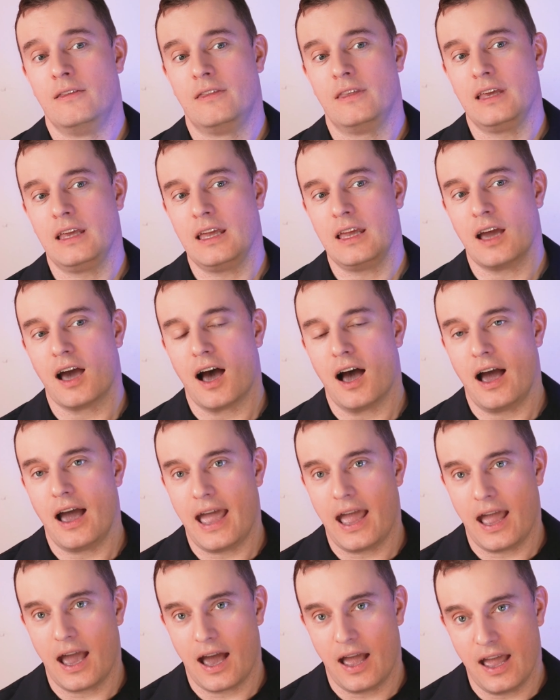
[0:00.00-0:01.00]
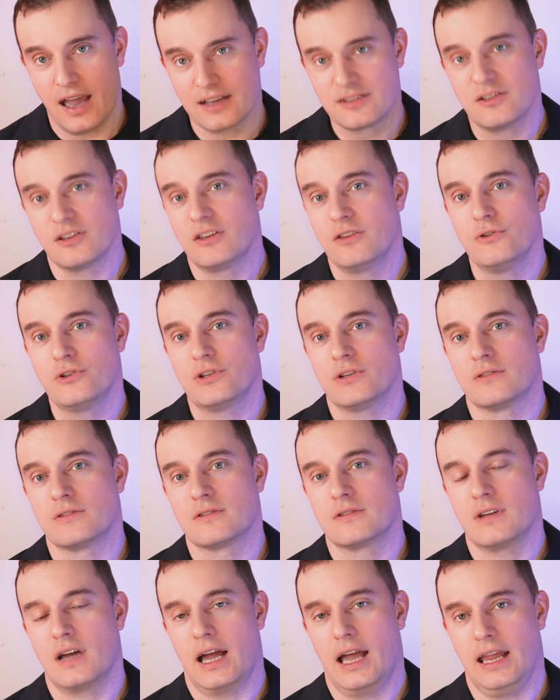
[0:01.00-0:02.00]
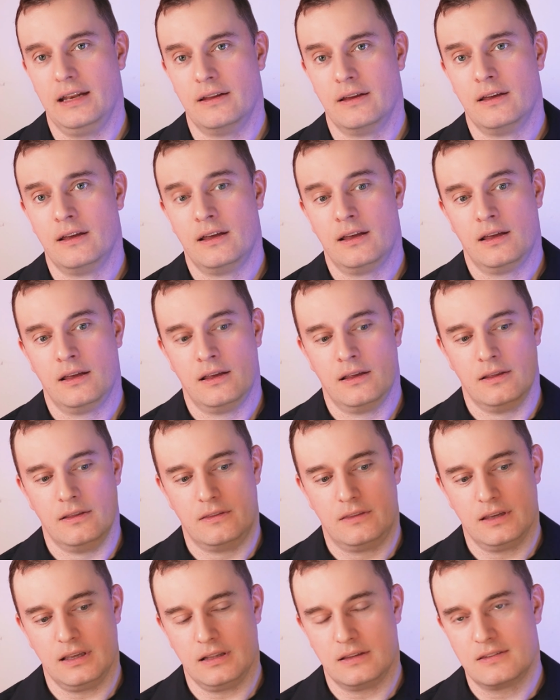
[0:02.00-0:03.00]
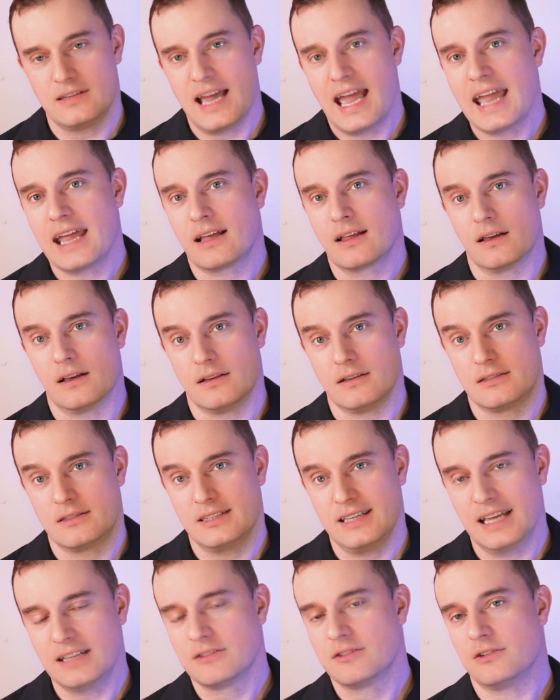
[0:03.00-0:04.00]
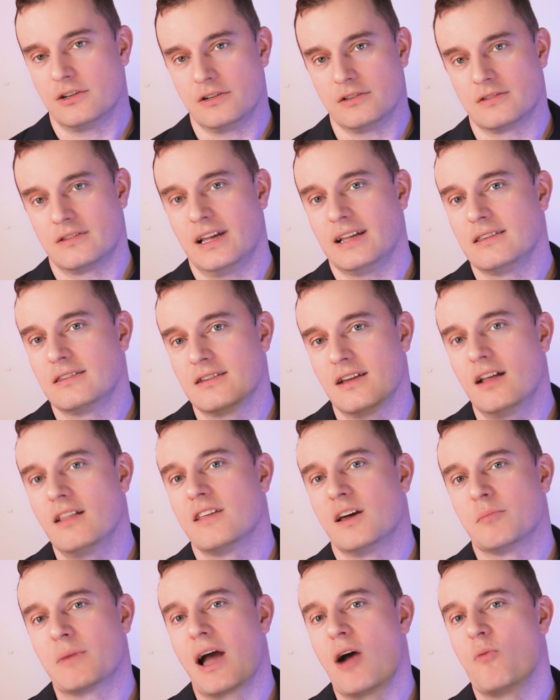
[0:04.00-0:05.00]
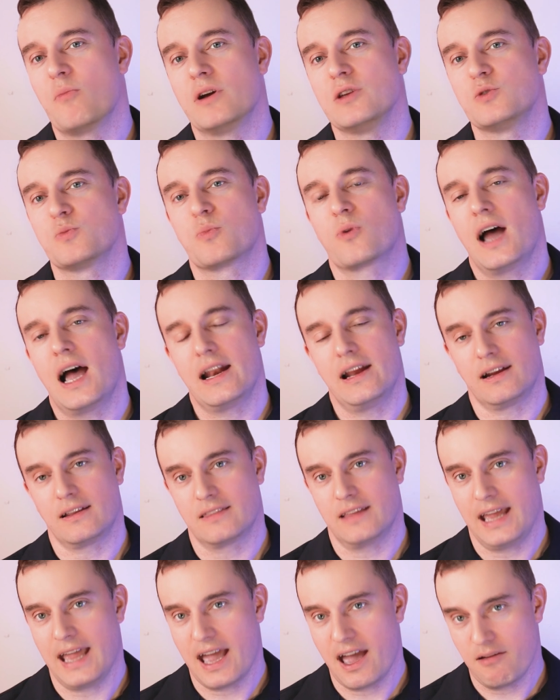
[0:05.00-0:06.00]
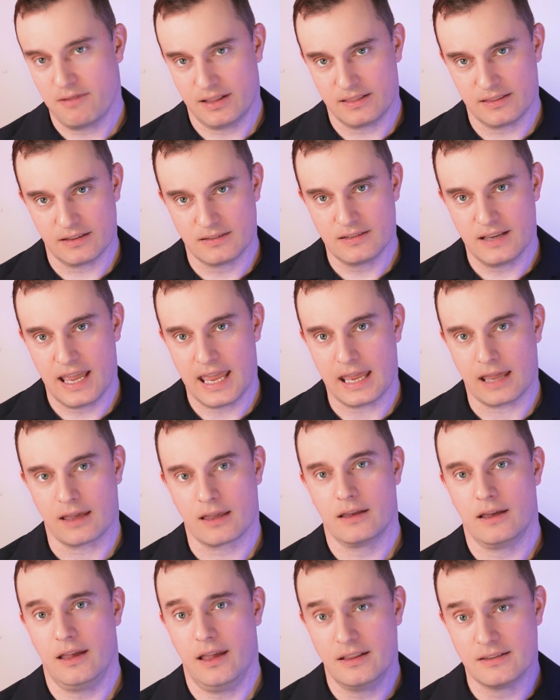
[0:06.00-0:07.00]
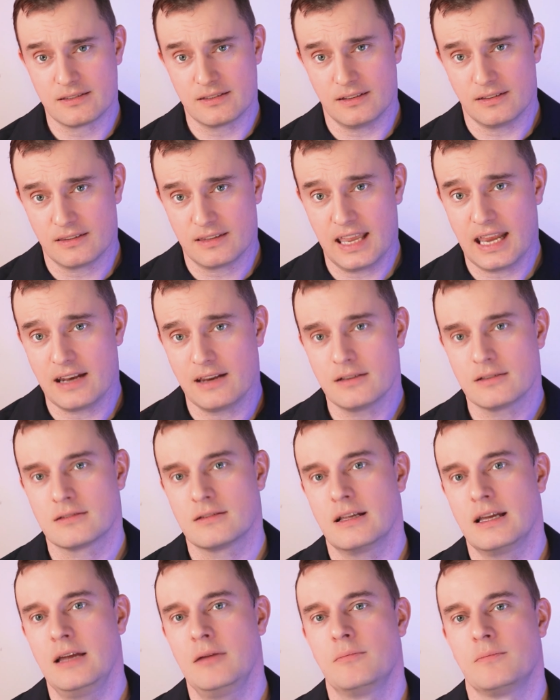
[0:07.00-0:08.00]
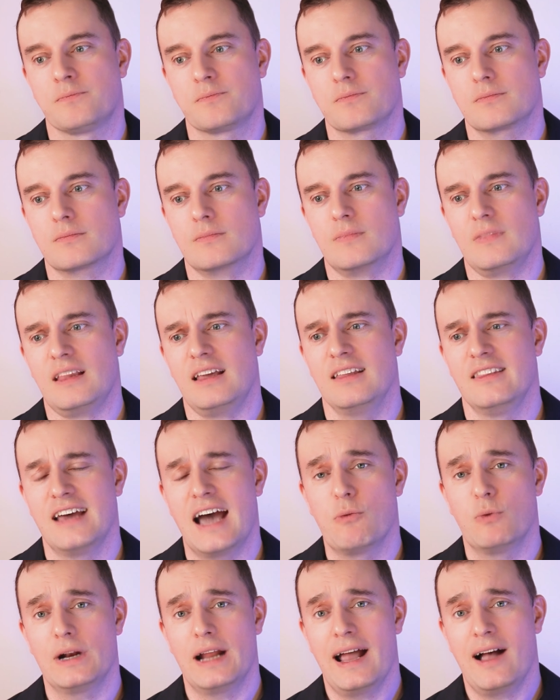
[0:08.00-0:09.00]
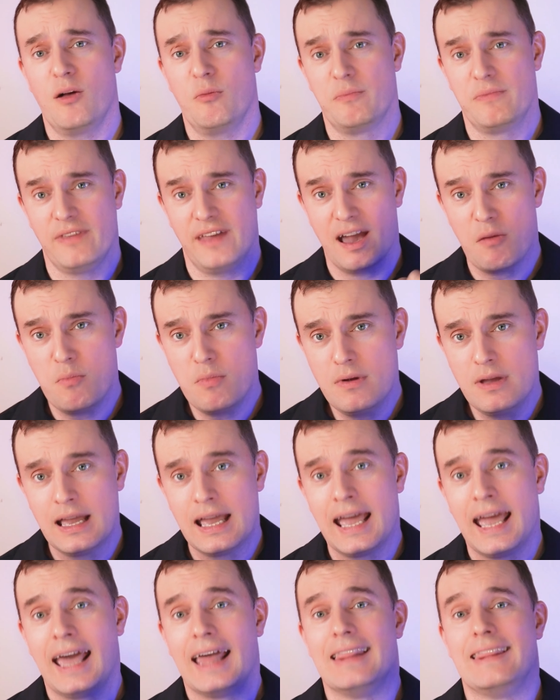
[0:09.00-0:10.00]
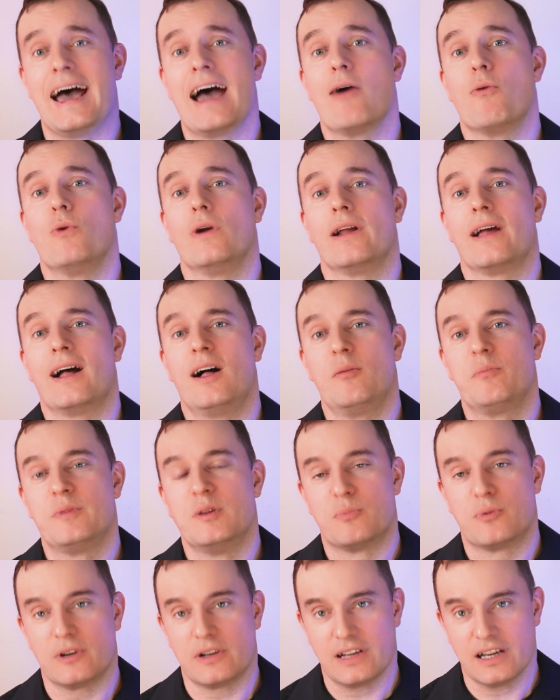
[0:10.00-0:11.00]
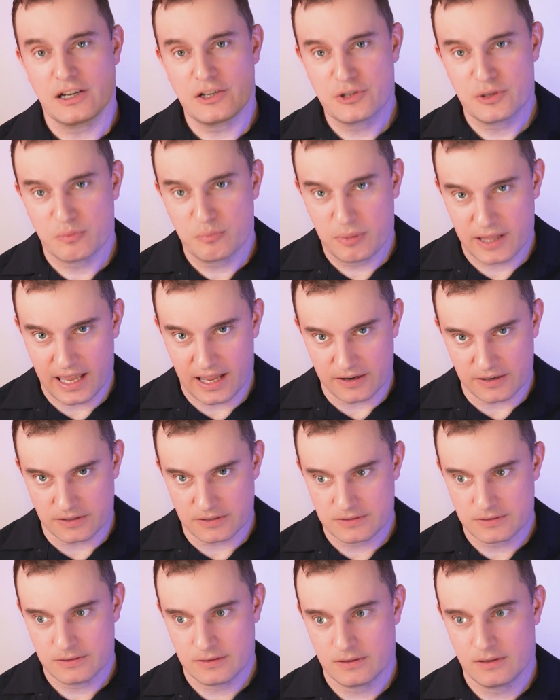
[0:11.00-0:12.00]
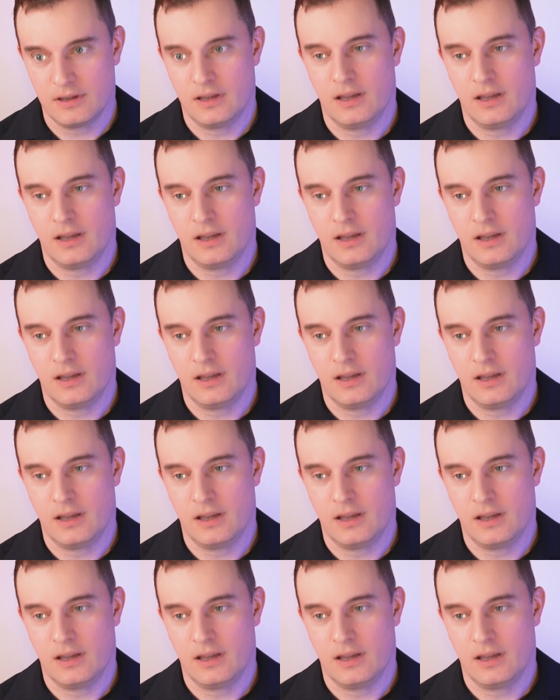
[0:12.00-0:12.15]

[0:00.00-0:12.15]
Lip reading: the execution side the tank sensors that tell them how much product they have in the tank instantaneously, that would help them. That would help the production planners